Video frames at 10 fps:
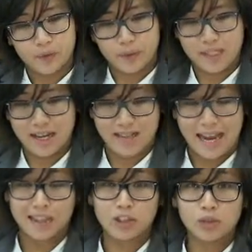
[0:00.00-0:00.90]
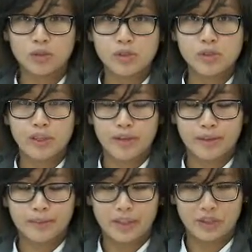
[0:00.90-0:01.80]
which has 8 goals,
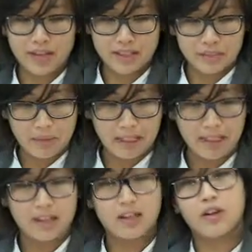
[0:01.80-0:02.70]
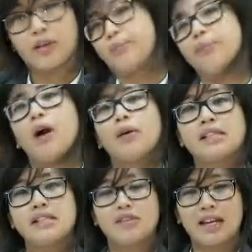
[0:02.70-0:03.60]
addressing mainly on
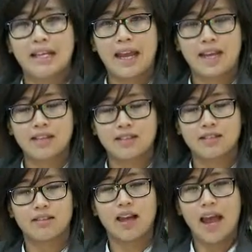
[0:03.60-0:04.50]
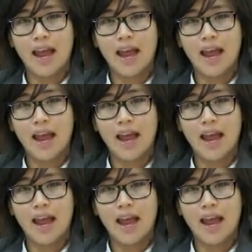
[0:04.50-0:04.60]
poverty eradication